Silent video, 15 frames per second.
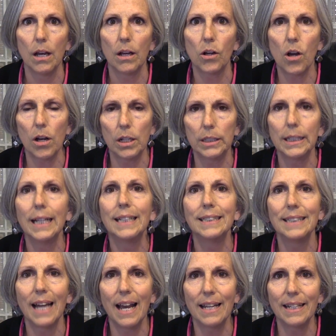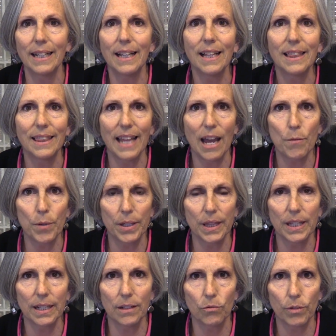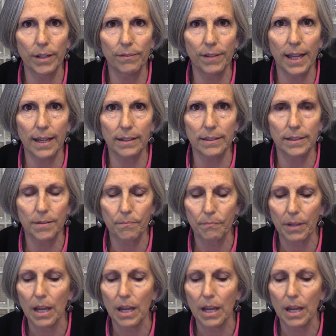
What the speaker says: called tonic labyrinthine reflex.